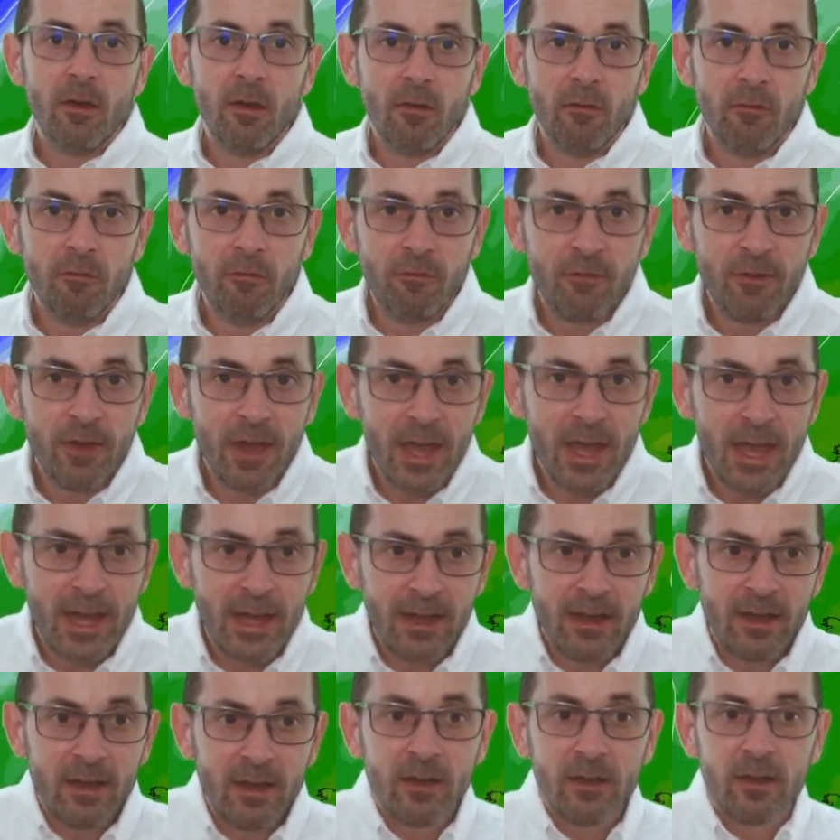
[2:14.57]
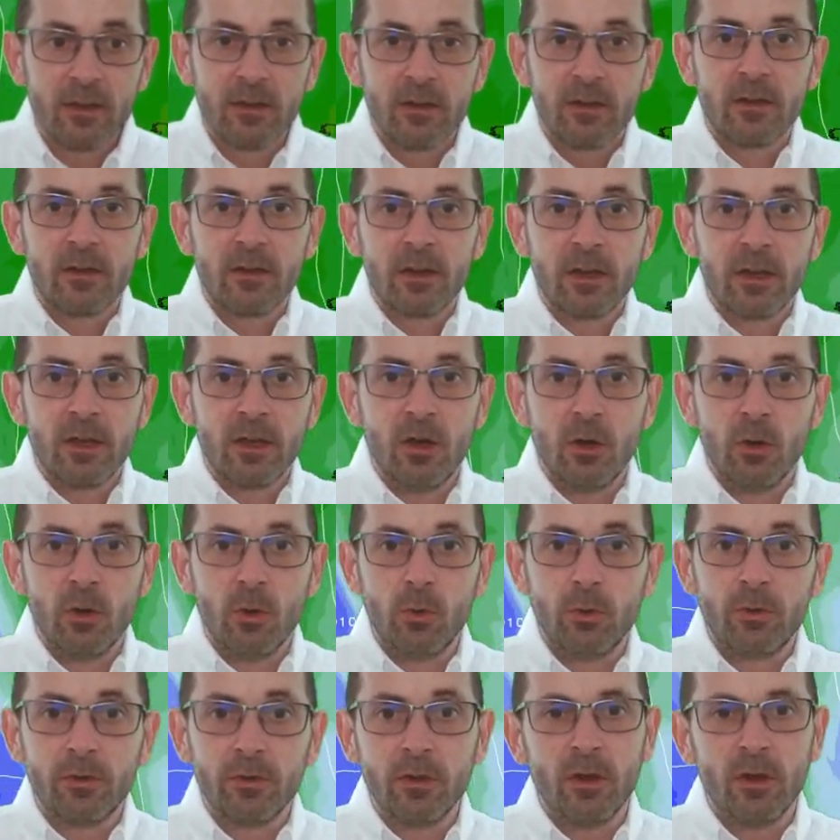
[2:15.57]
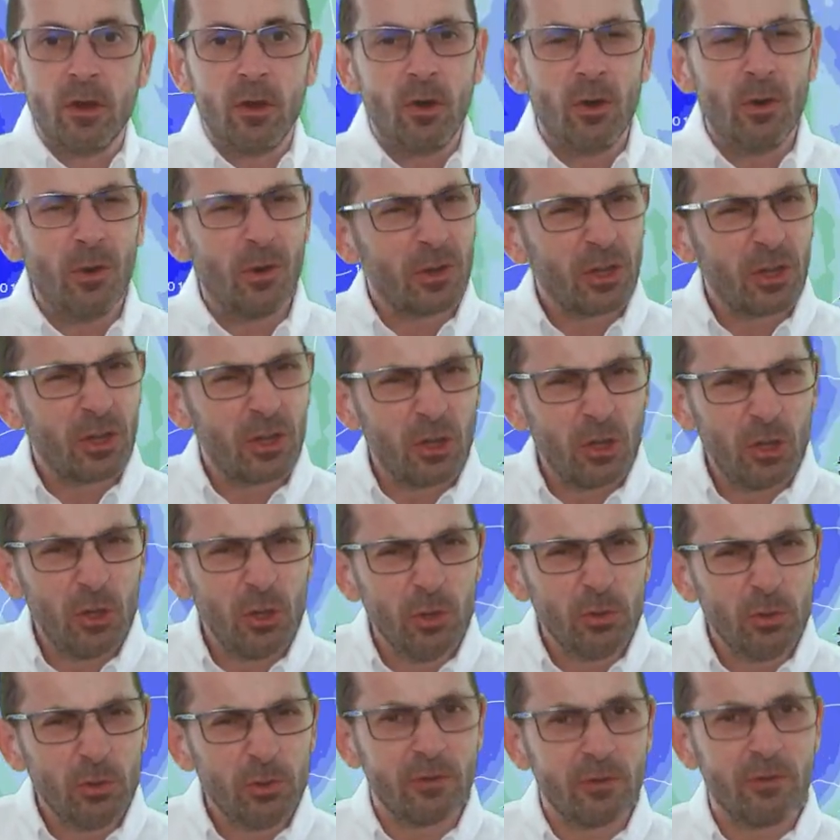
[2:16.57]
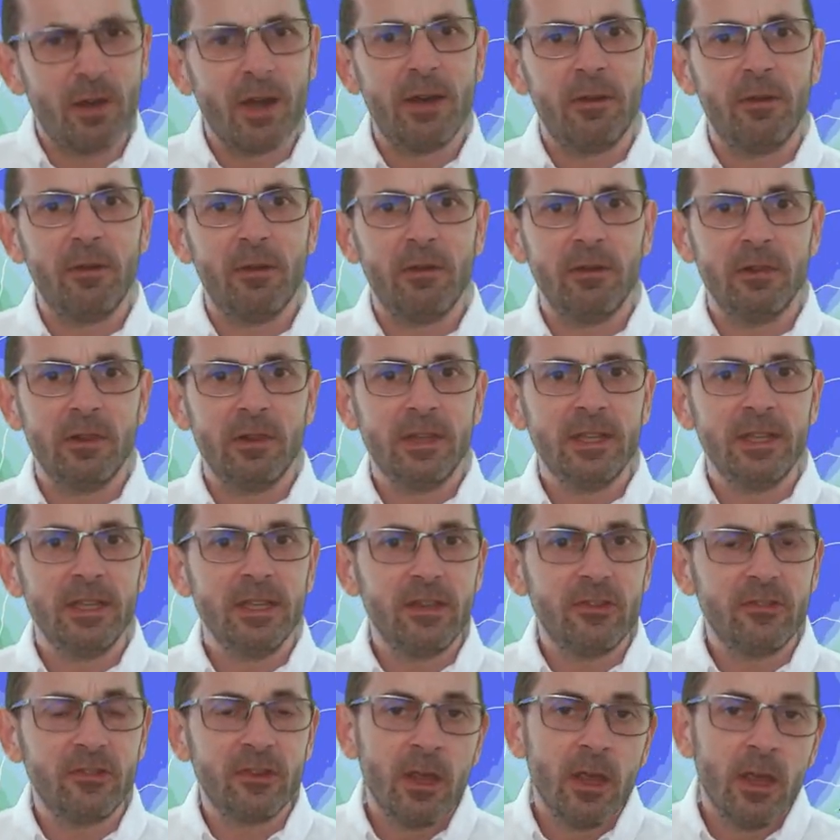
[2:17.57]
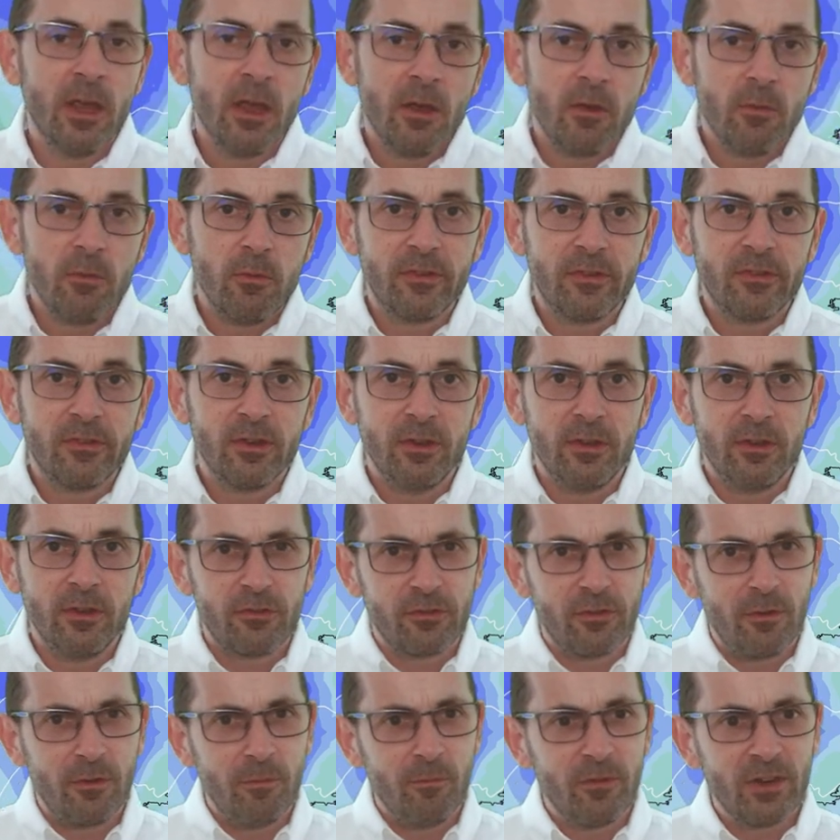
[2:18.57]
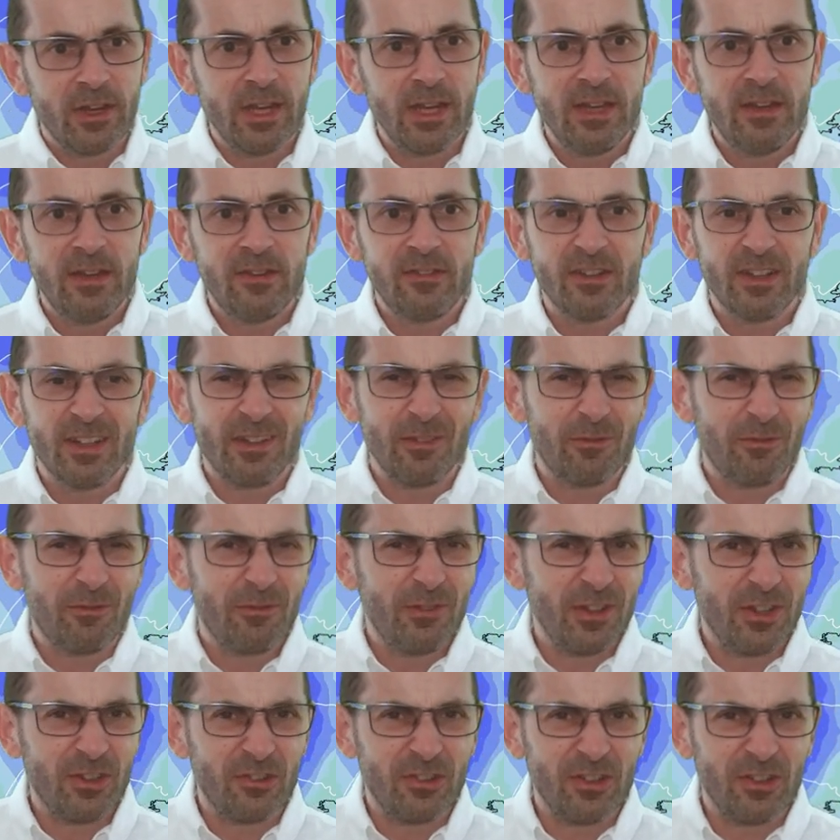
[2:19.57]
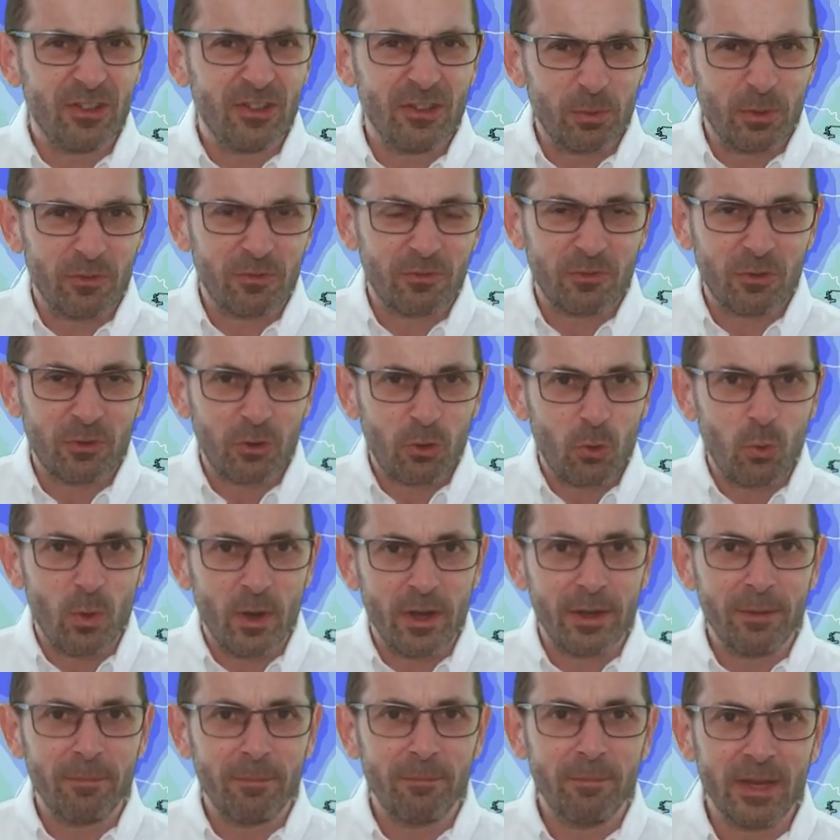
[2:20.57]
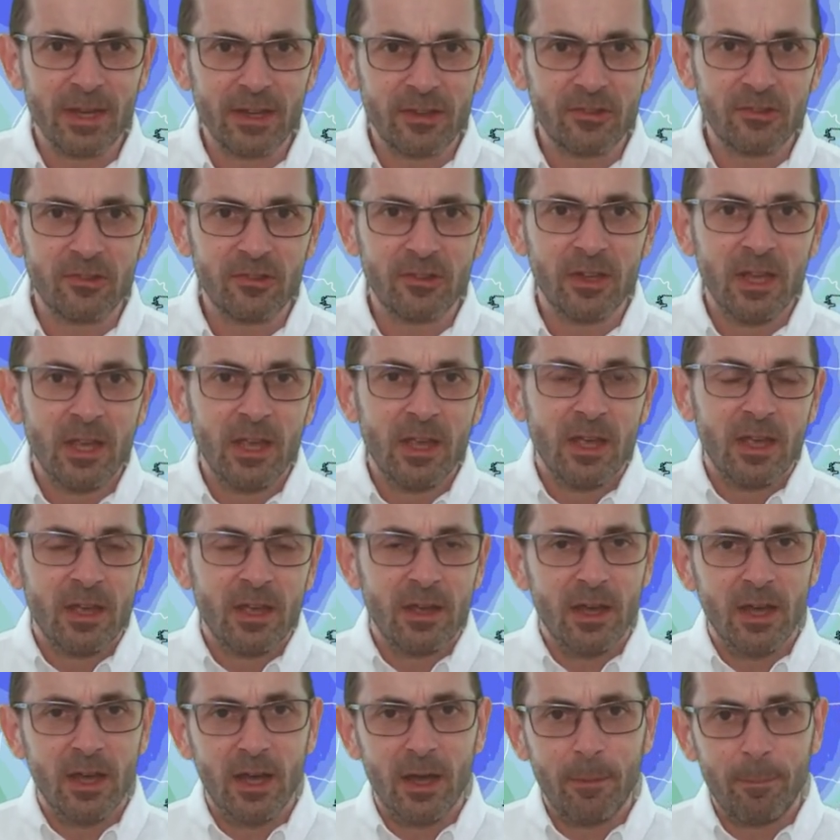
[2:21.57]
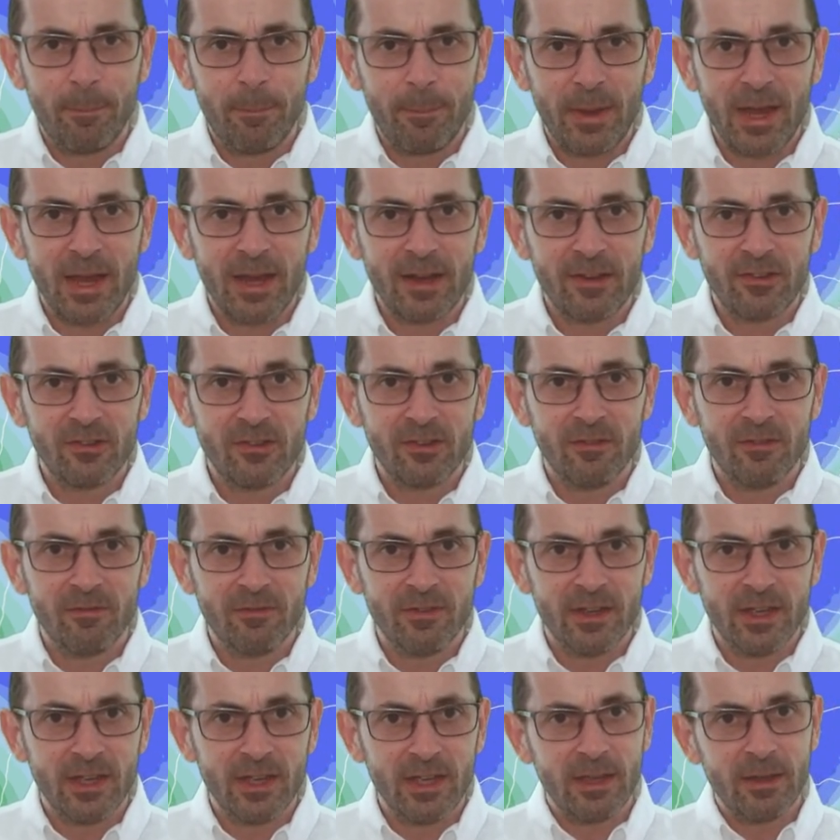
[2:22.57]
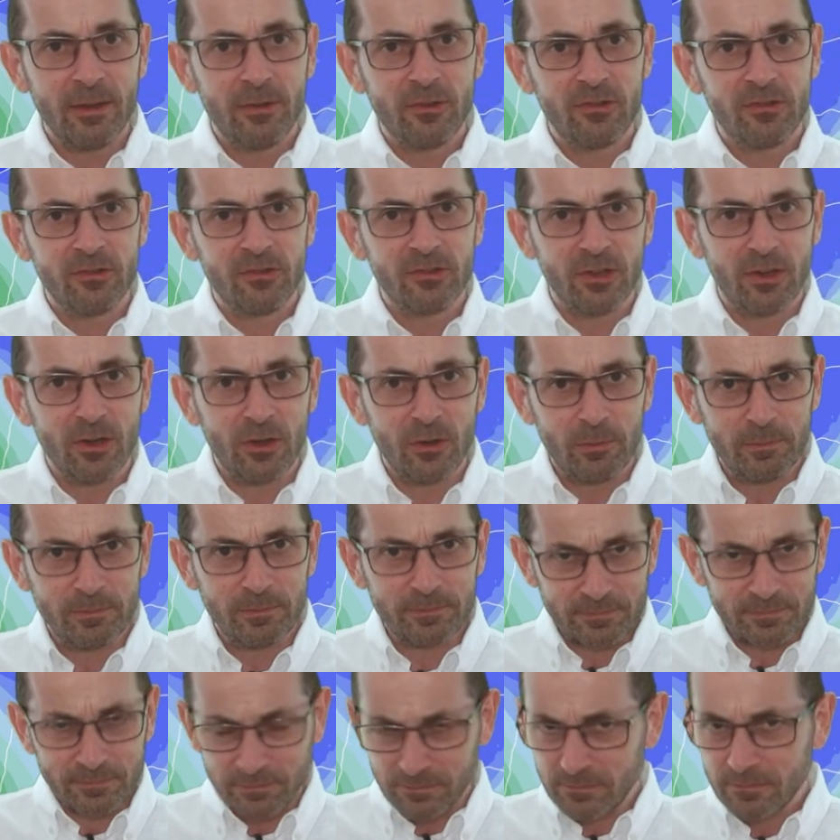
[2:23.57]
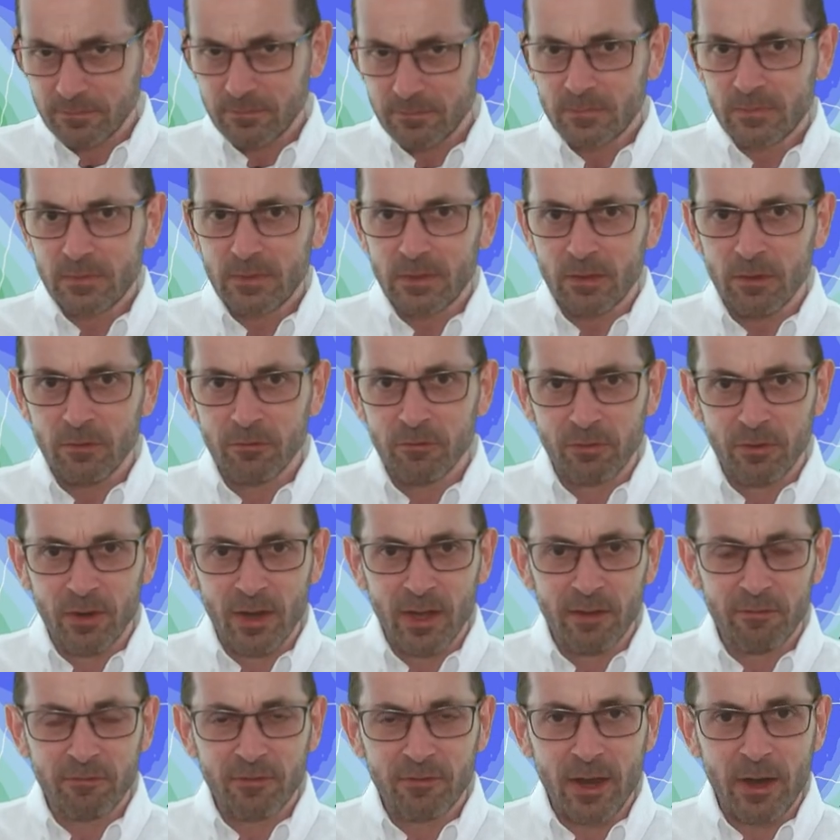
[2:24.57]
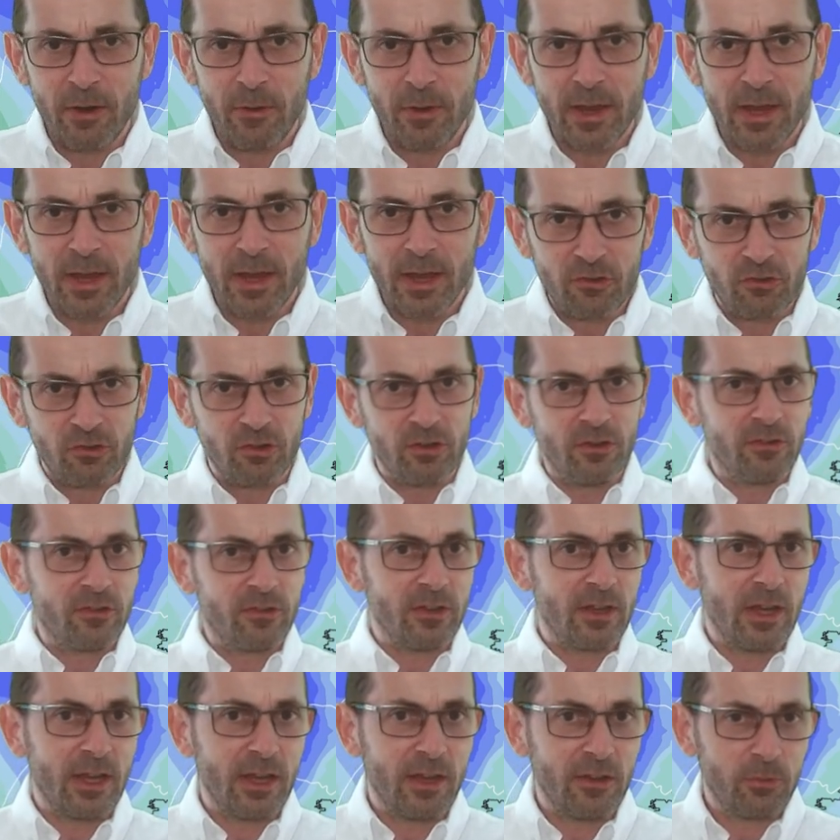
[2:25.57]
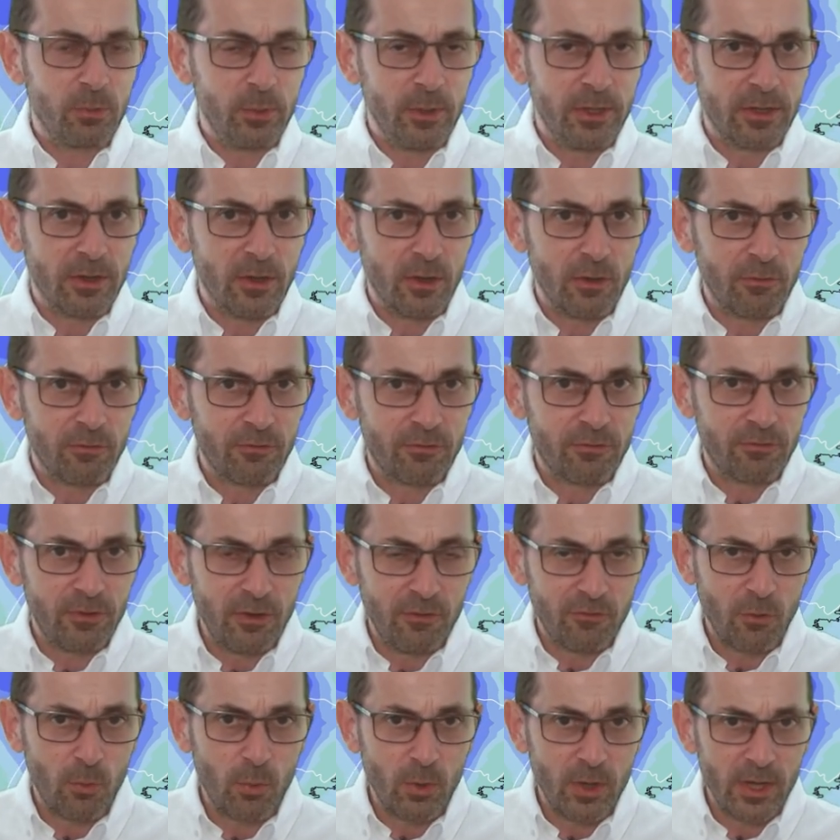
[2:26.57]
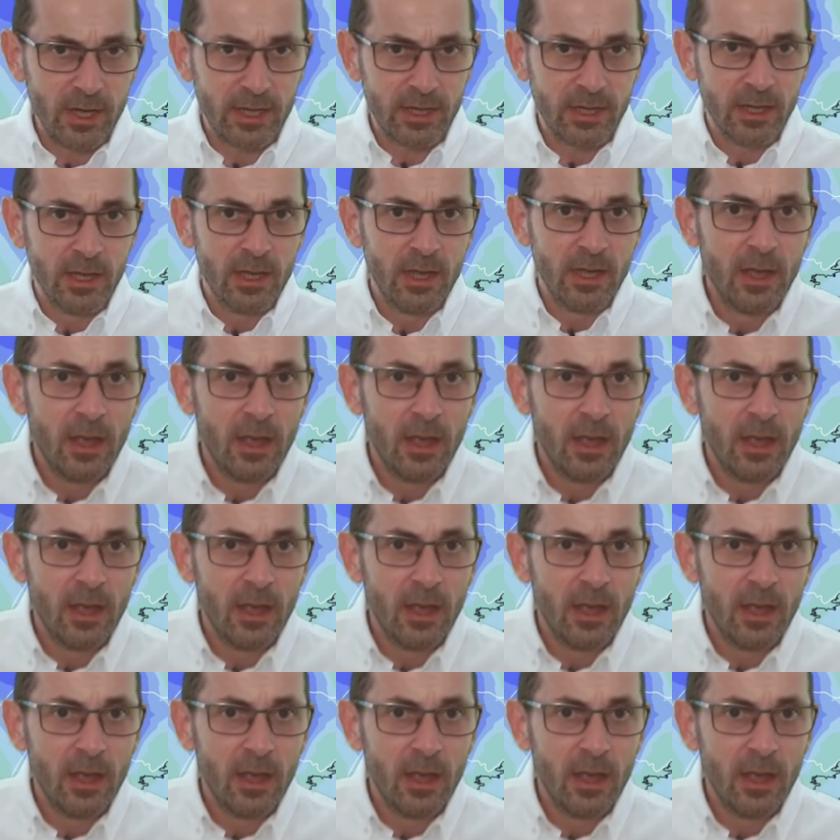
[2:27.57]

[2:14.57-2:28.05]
Then, colder or cooler air at least returns from the east, and it finishes with quite a mixed pattern there. So there are variations as we go through the week.